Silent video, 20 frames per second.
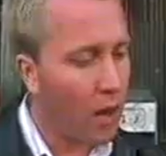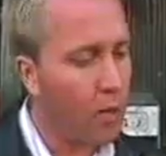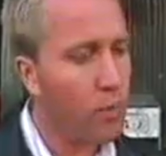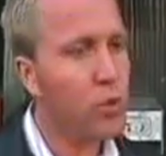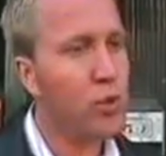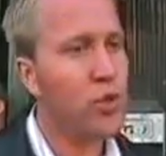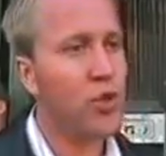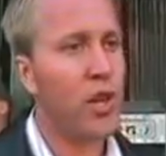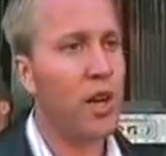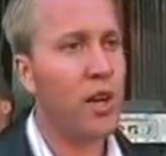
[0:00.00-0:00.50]

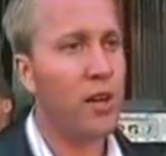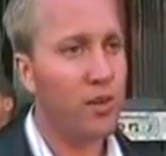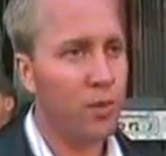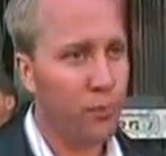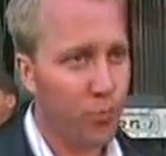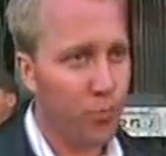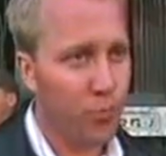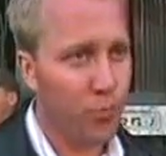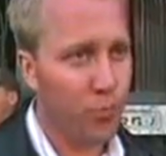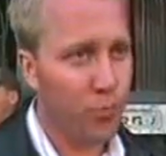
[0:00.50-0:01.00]
closure
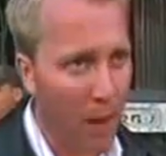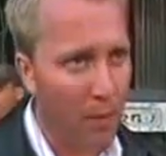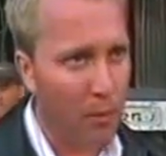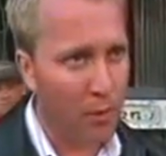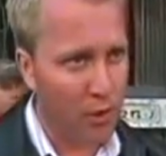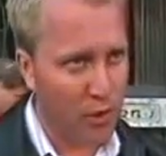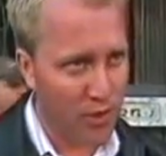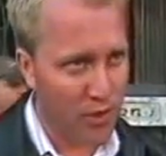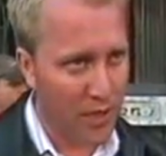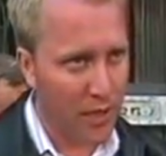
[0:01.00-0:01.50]
from that
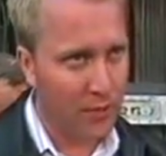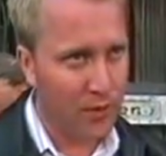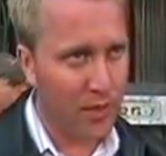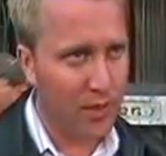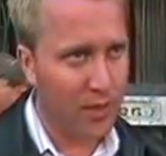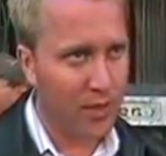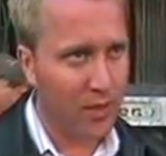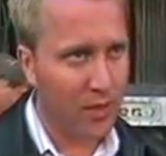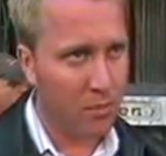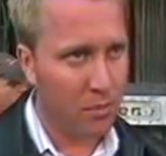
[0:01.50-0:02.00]
which you're
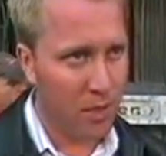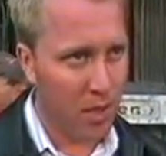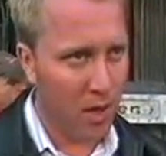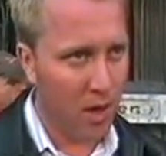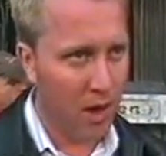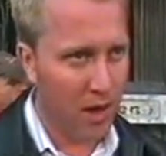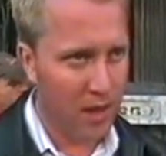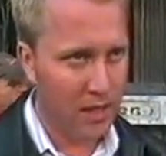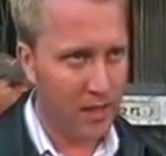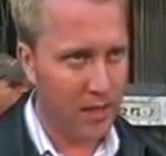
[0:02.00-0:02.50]
leaving
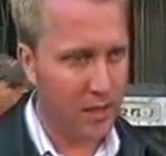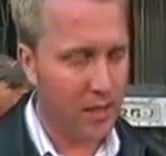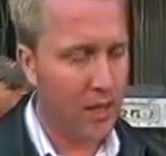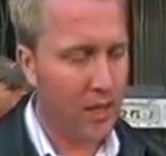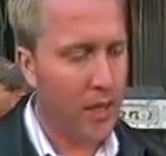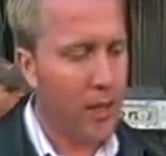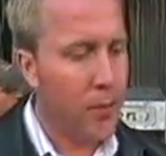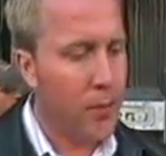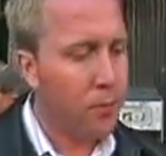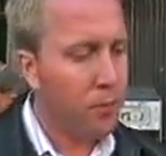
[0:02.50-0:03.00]
behind.
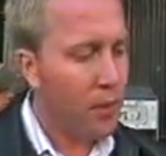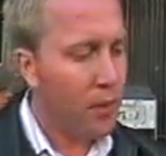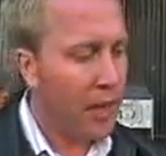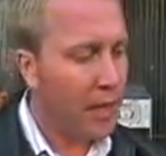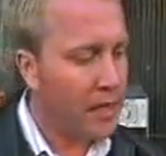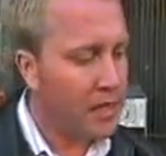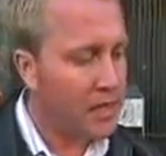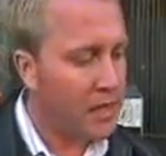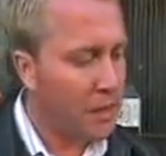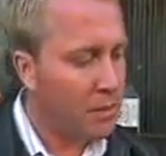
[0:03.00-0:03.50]

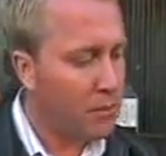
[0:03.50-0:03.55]
And it